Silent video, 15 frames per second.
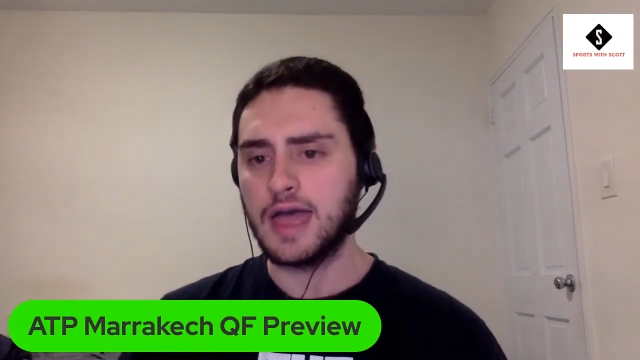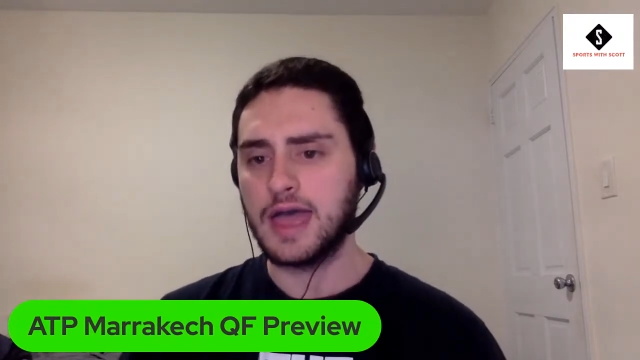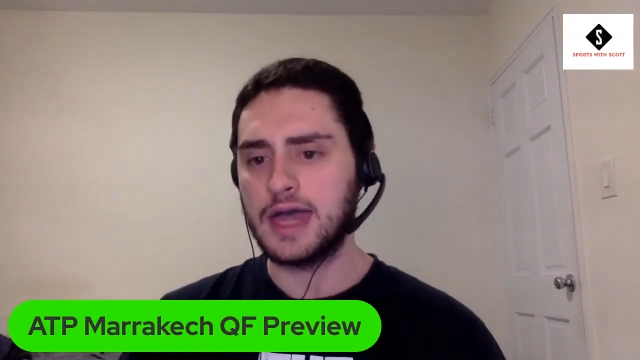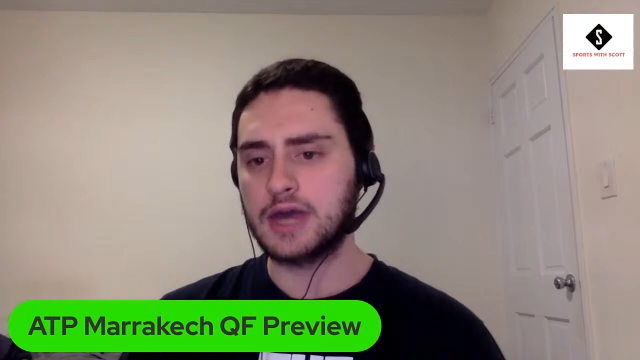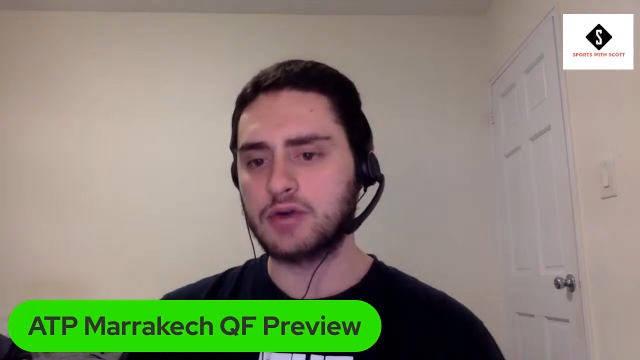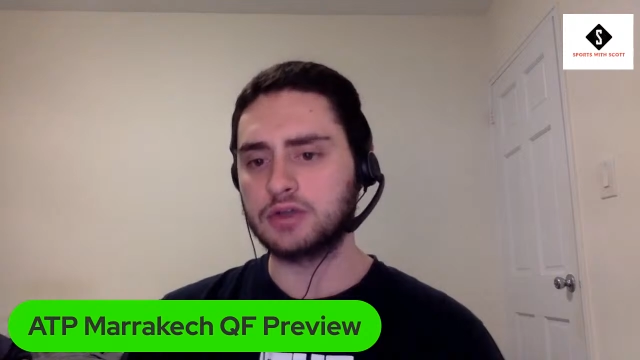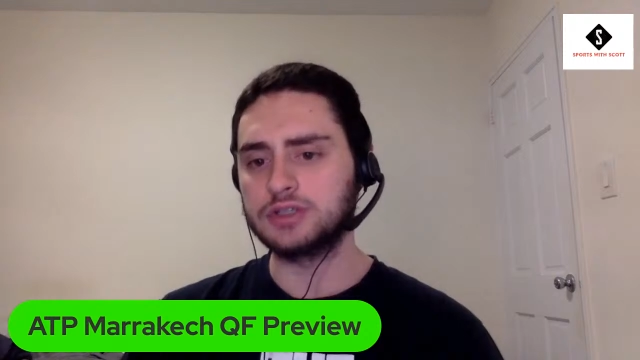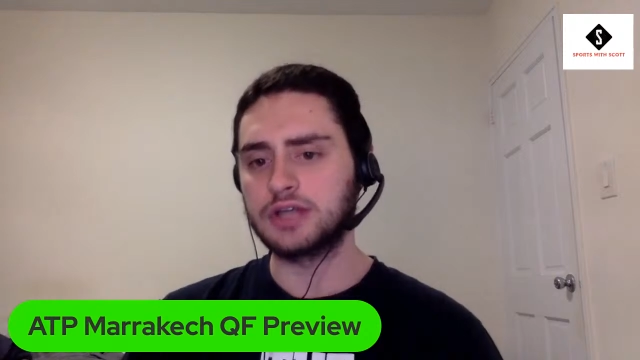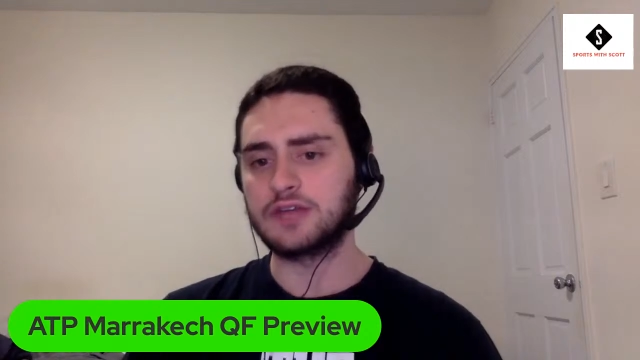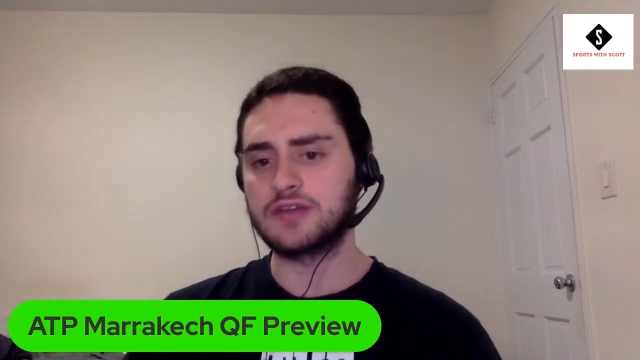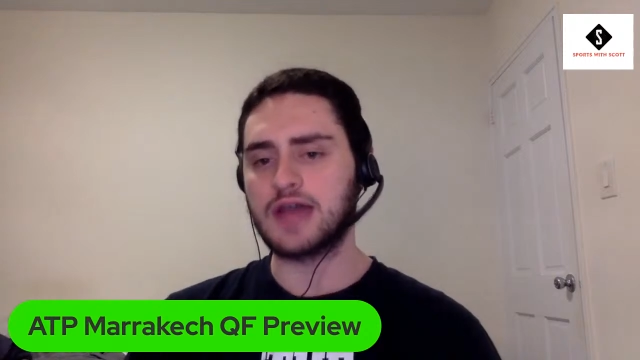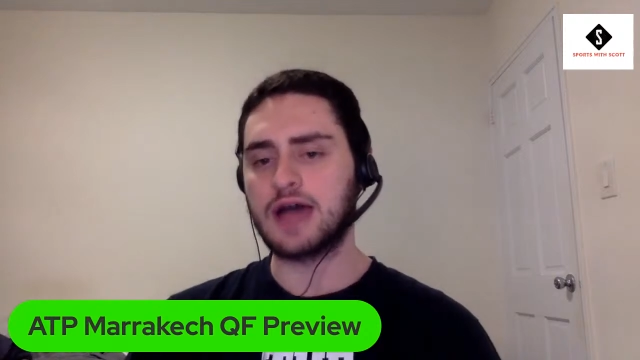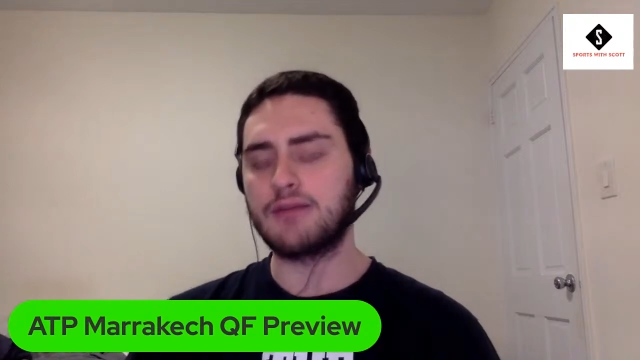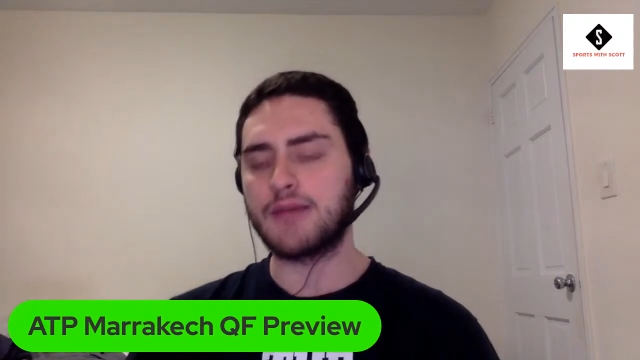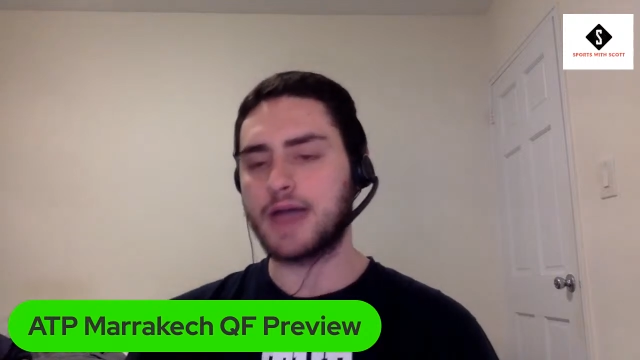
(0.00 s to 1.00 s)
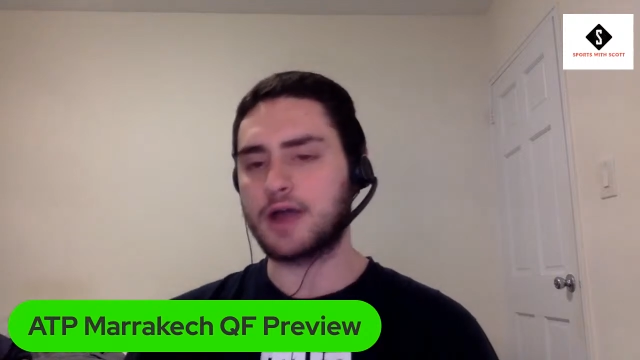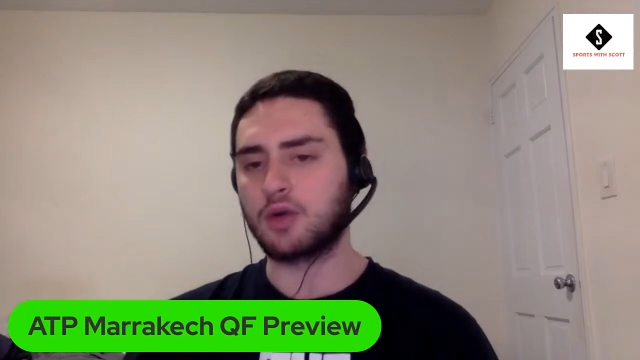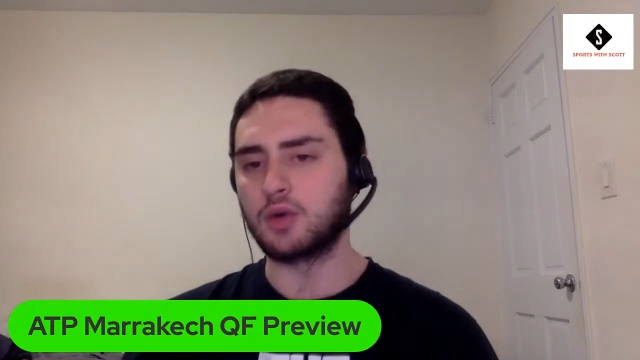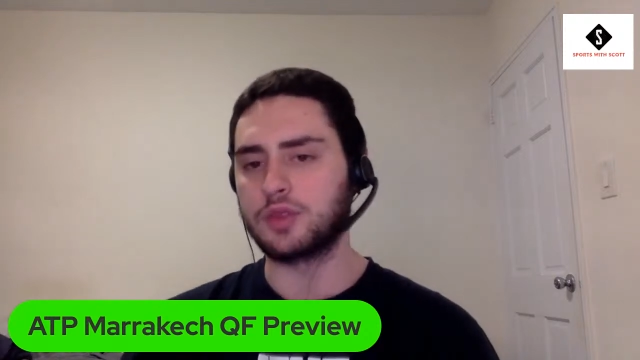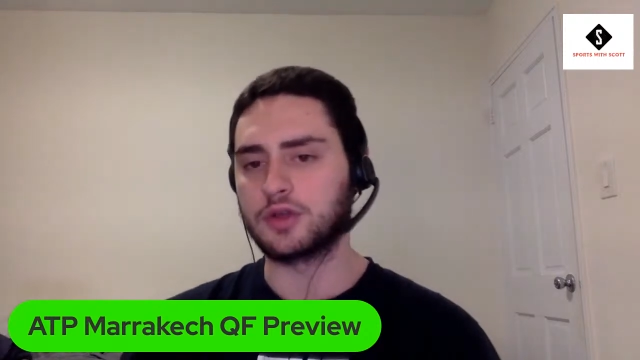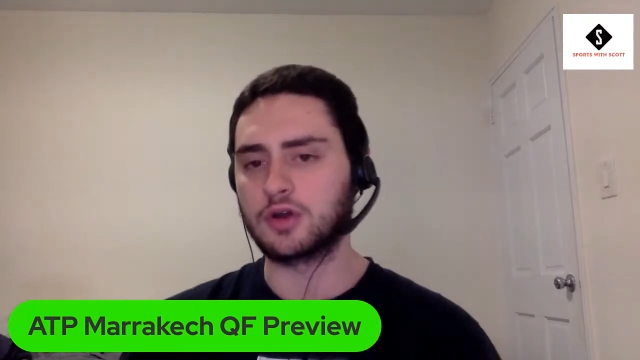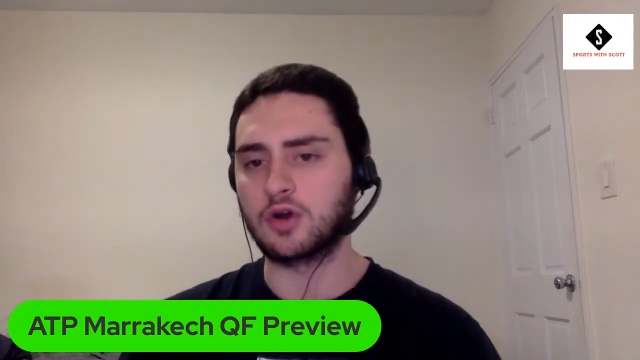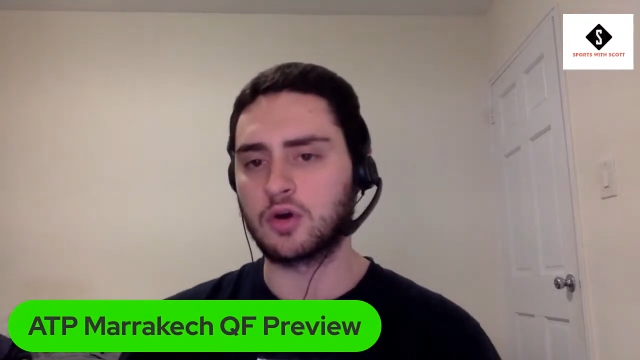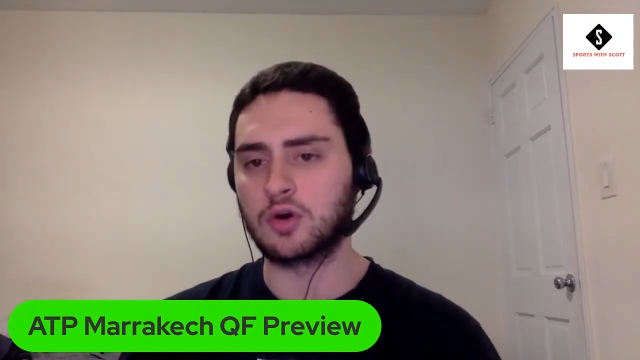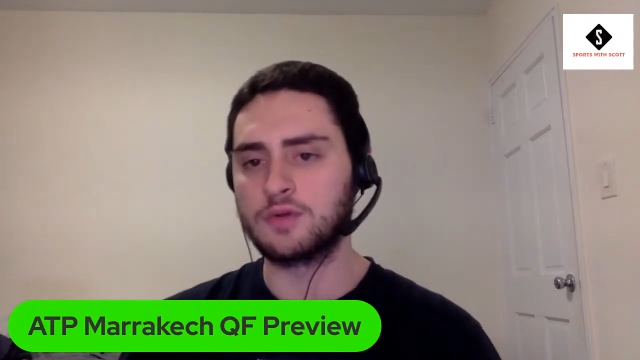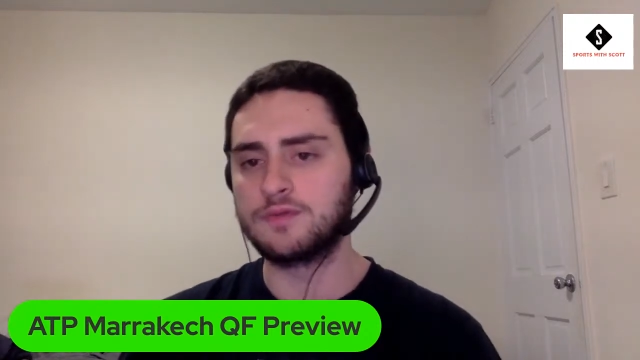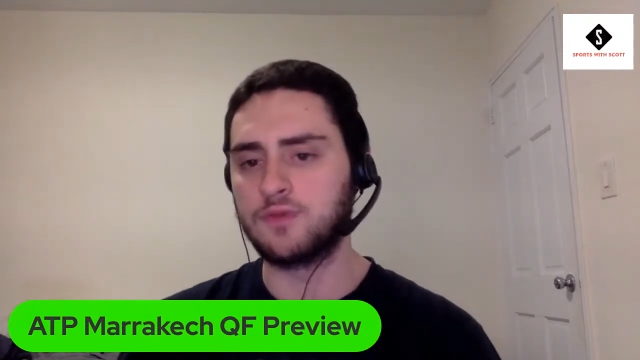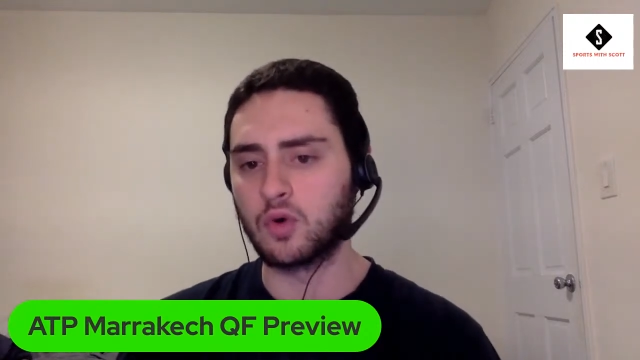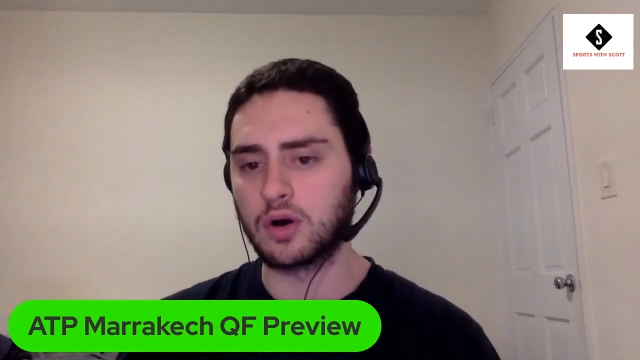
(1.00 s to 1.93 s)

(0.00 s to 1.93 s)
and it really does not matter what their current